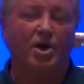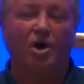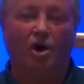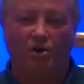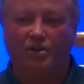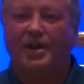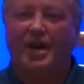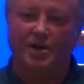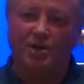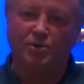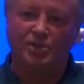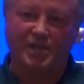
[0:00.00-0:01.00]
All that I
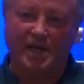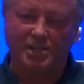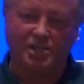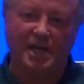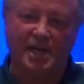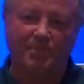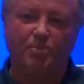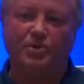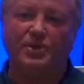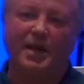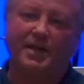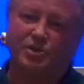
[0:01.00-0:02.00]
knew is I just had to
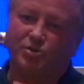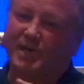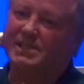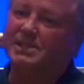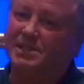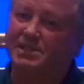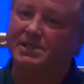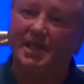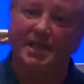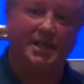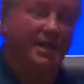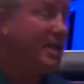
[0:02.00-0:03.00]
put that address and
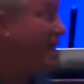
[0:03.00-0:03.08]
send it.